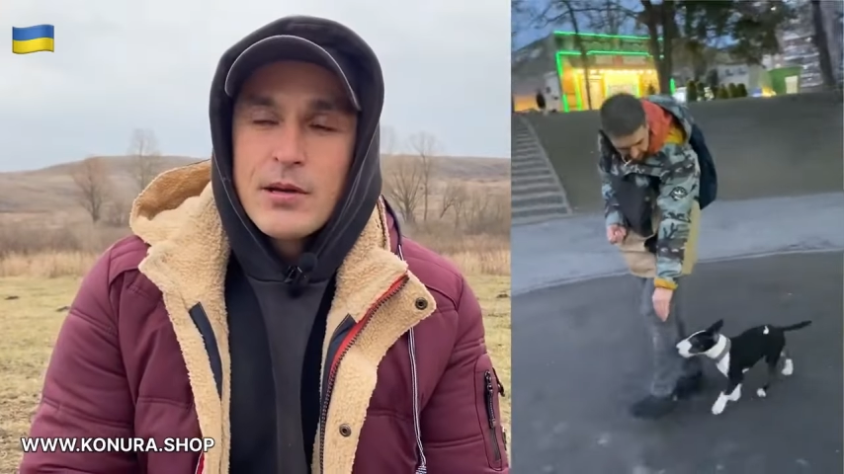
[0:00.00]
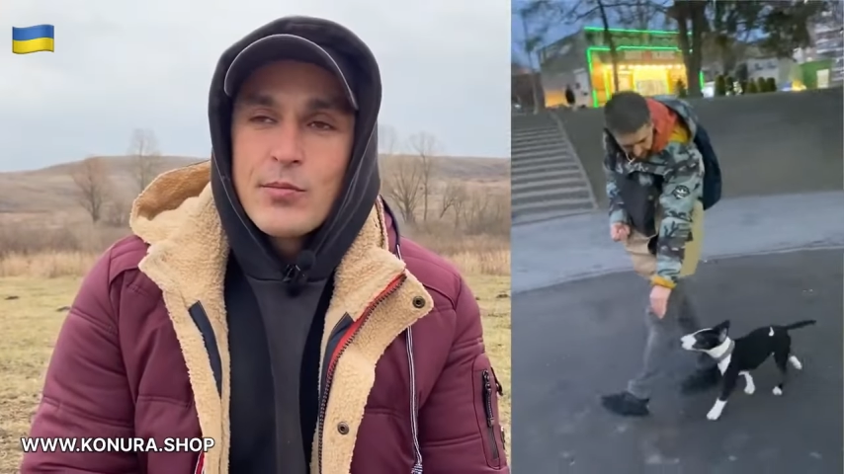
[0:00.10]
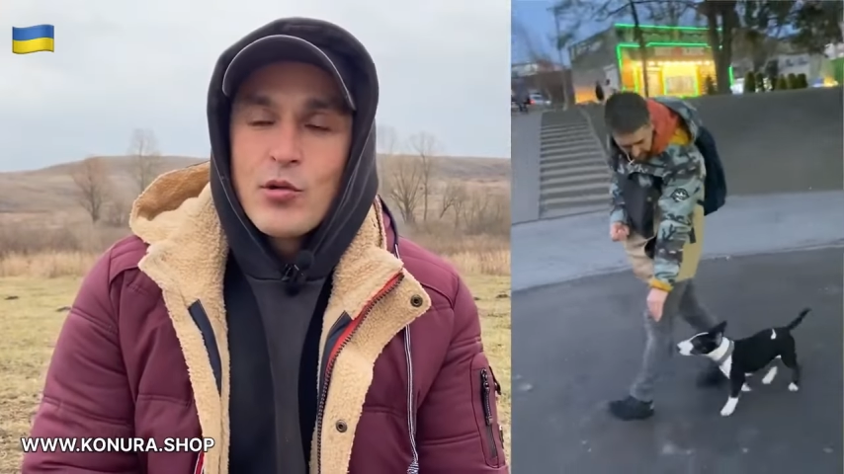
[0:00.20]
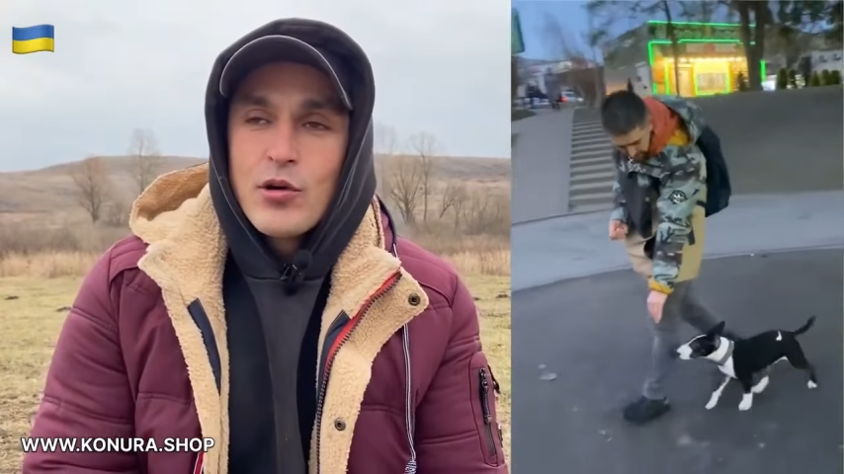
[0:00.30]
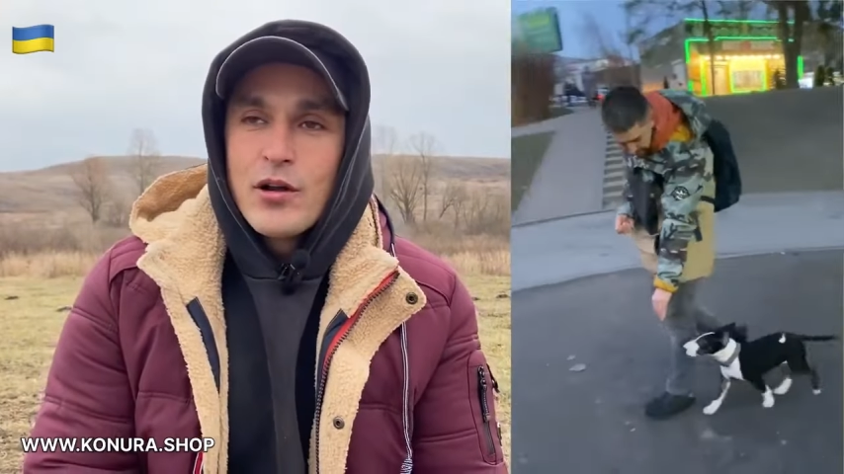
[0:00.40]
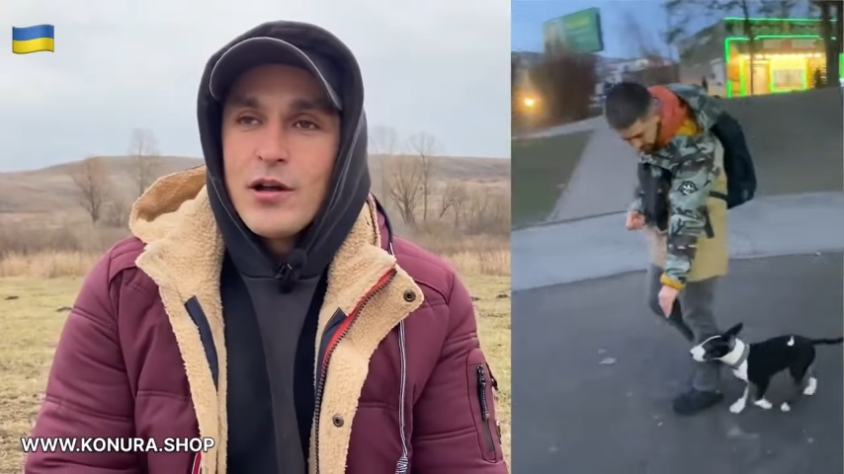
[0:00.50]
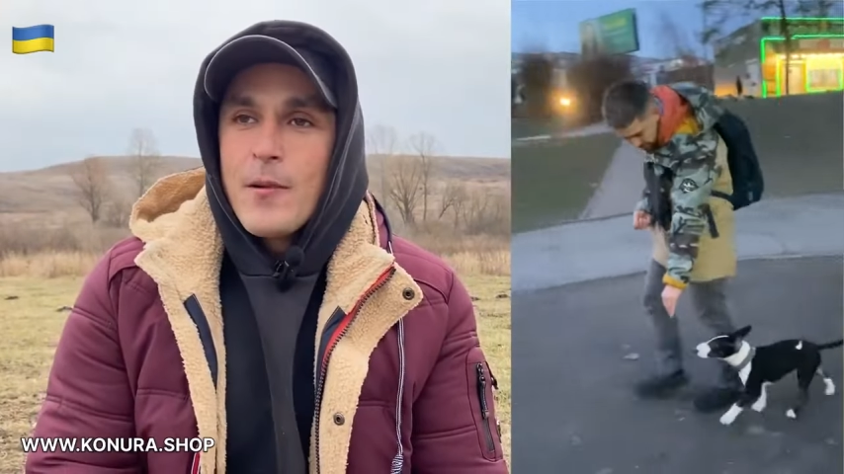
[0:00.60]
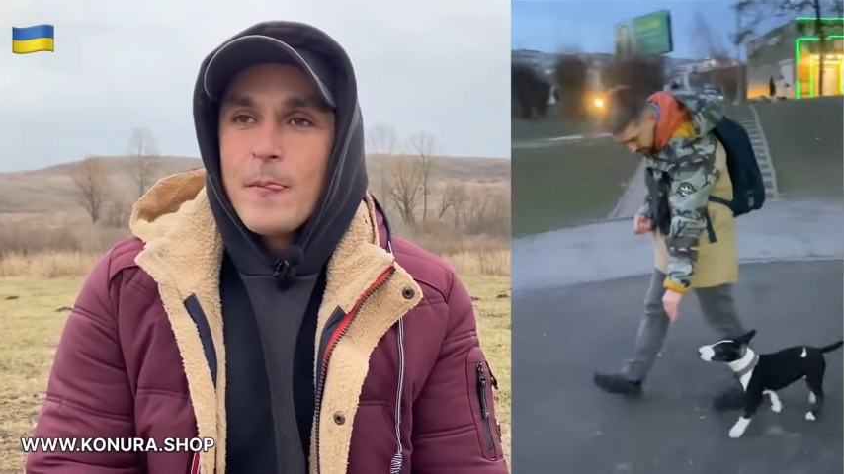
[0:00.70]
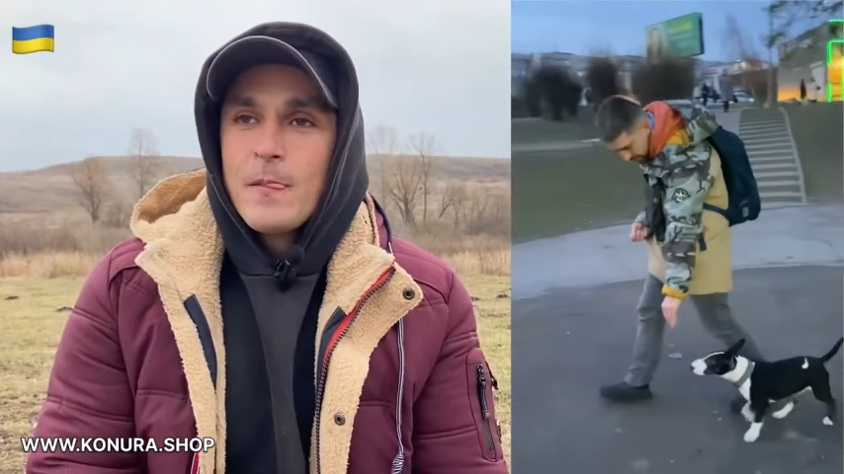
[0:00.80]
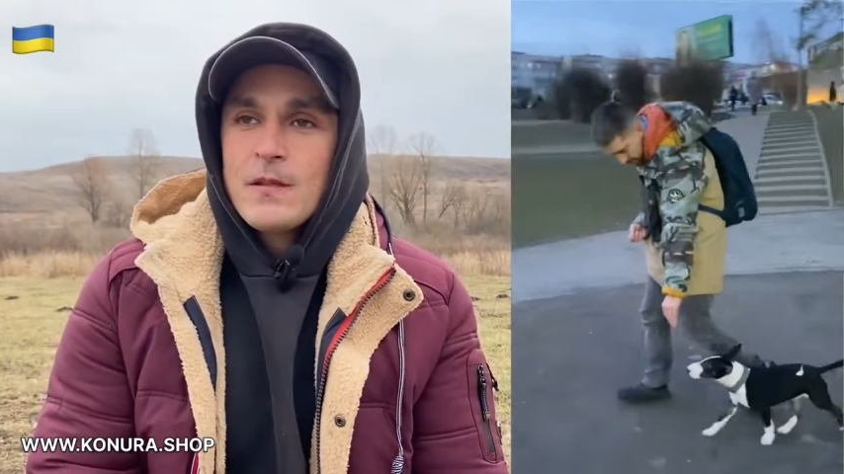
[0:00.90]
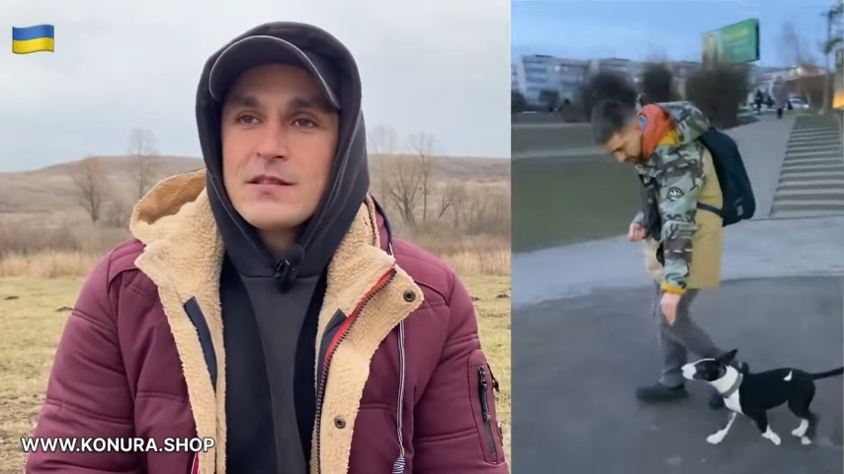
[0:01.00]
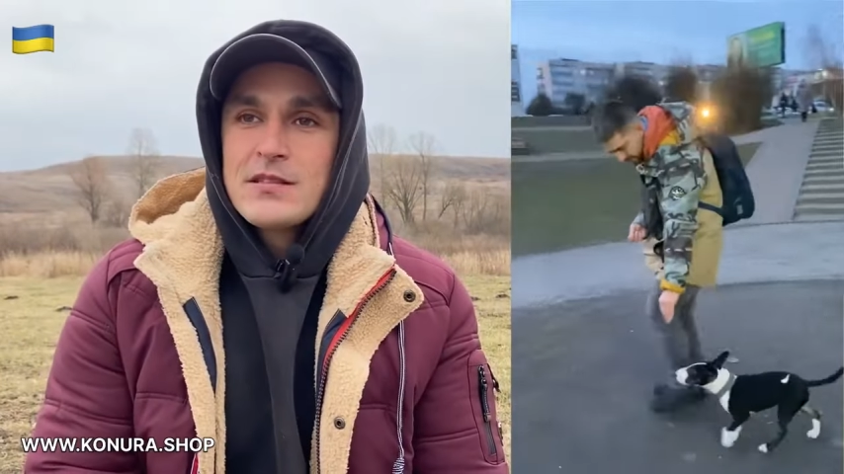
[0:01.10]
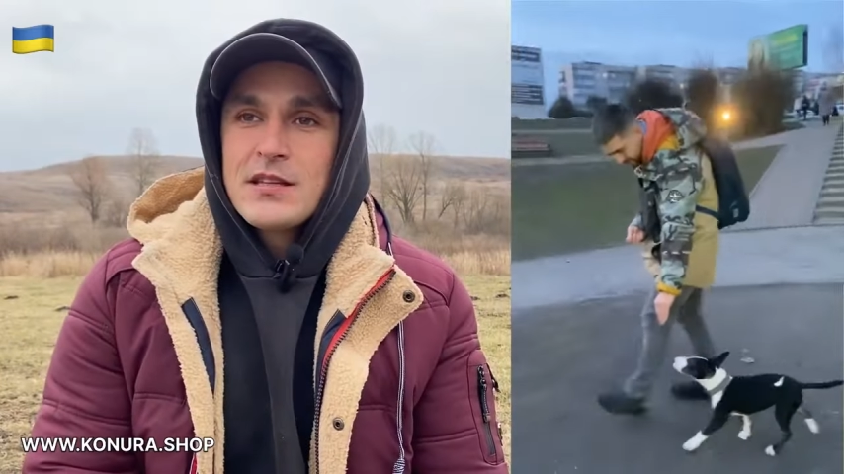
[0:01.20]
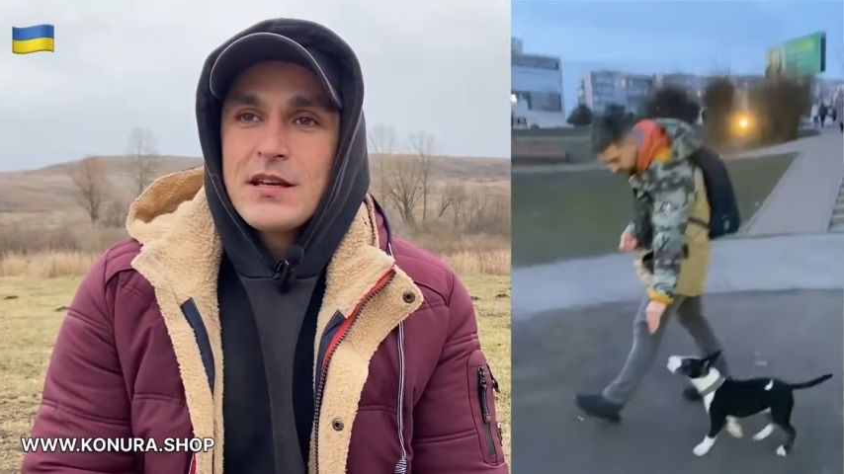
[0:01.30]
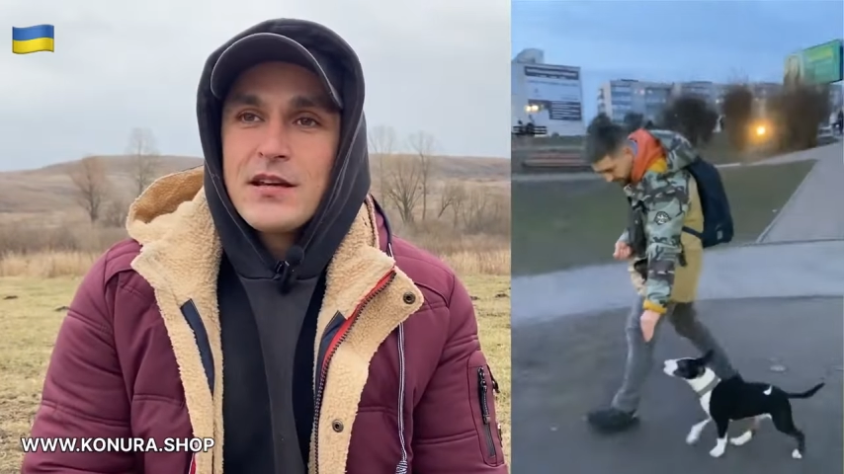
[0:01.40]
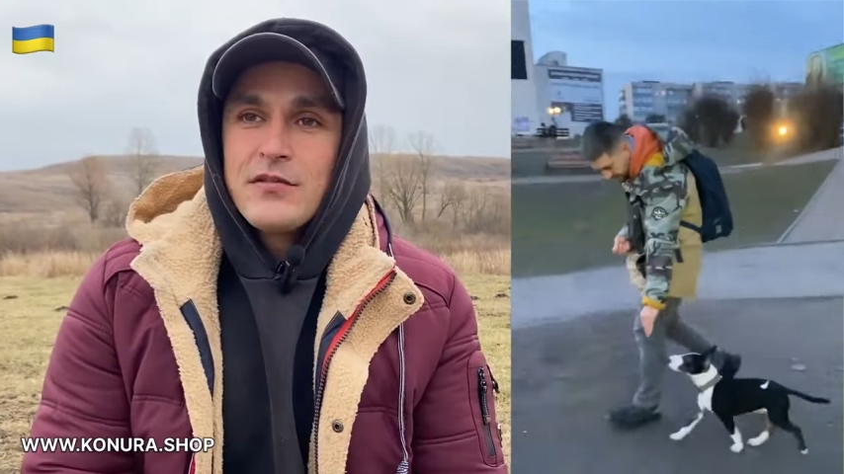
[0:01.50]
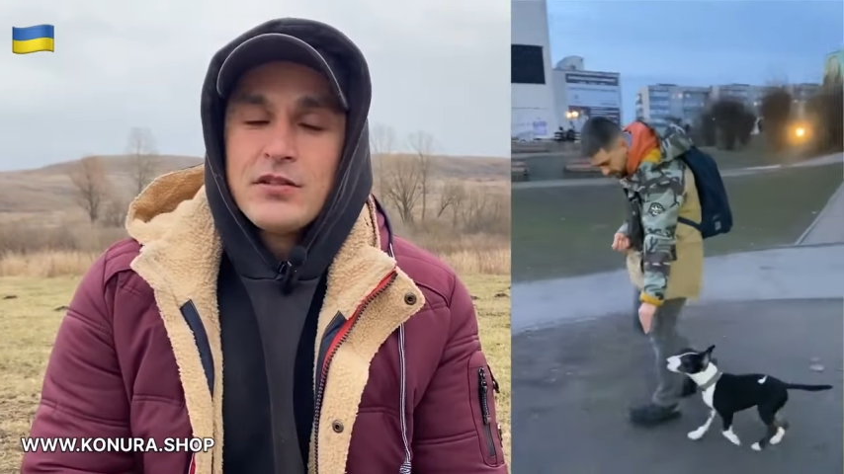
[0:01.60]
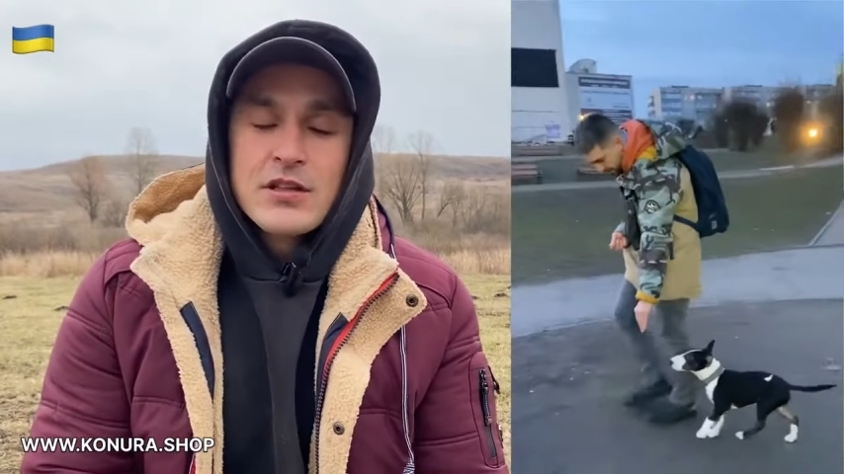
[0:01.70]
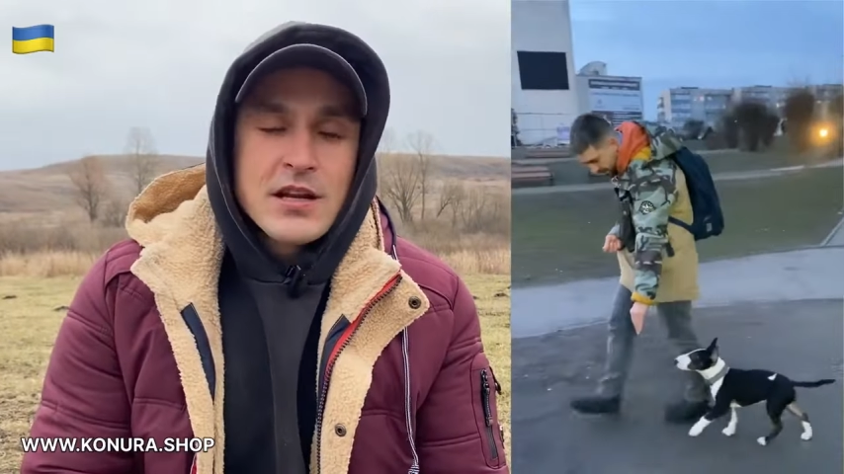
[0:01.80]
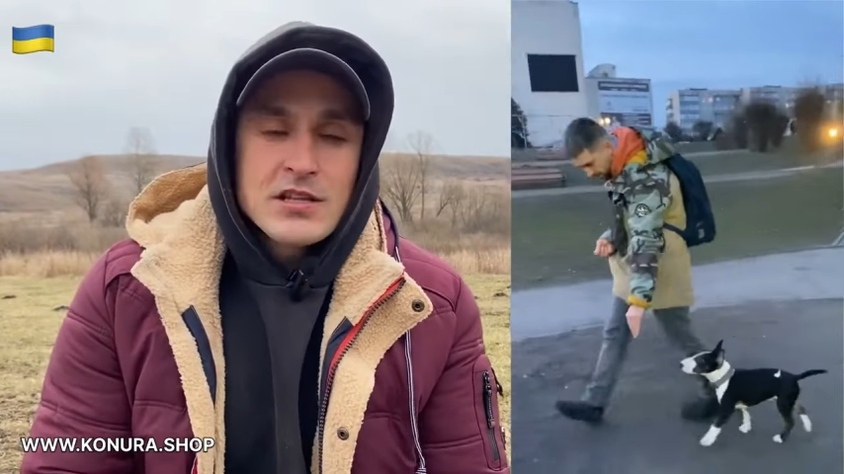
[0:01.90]
it's a breeze, the
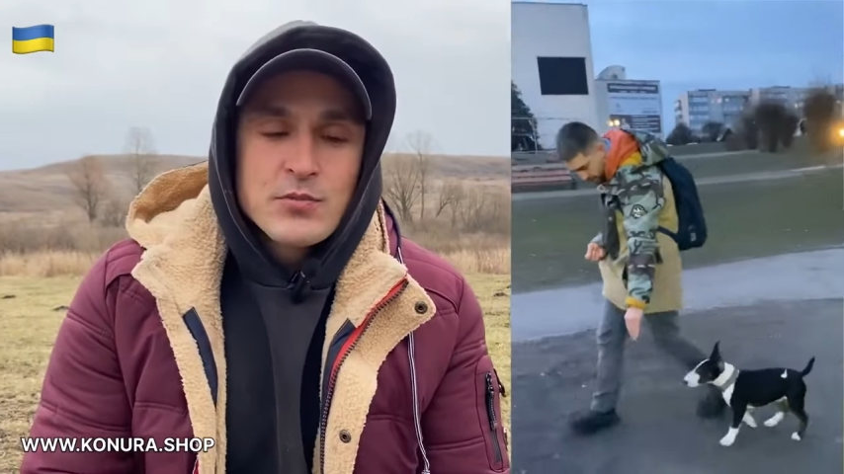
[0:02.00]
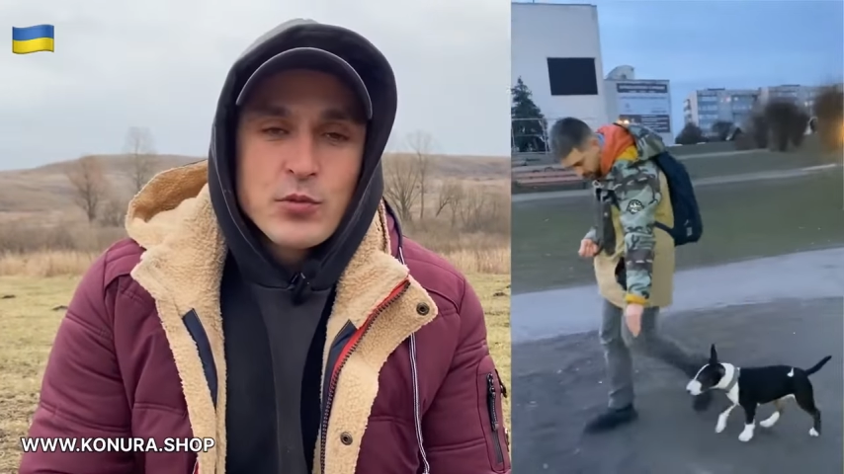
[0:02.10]
smell in